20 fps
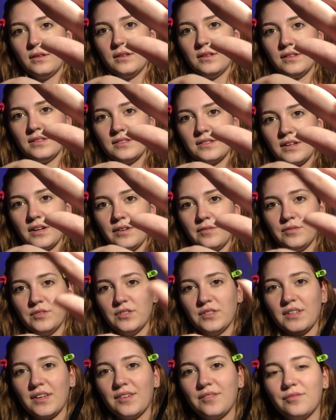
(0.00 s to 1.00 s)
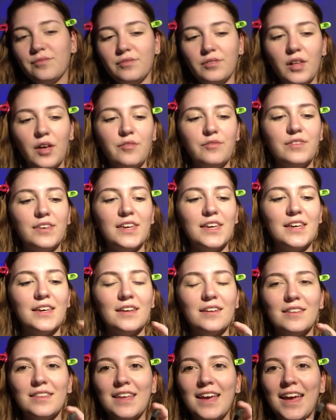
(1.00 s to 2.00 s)
It's kind of just like fluffy
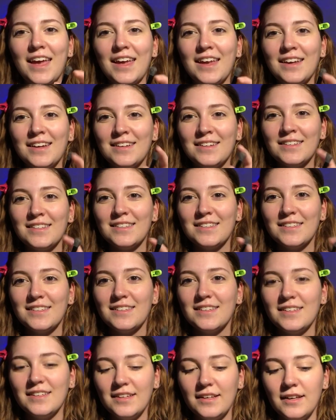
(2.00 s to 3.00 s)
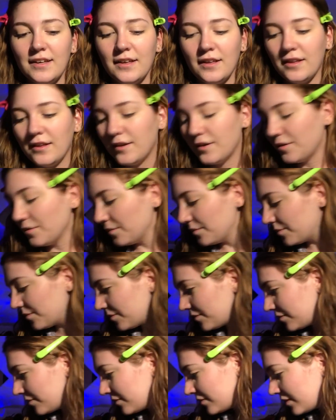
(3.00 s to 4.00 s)
on the end. Oh,
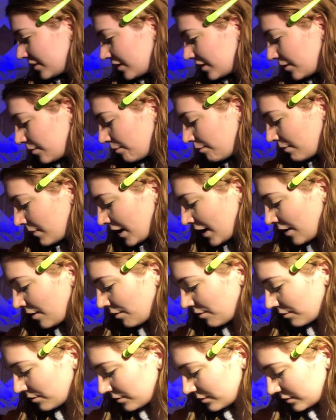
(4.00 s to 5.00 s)
meow.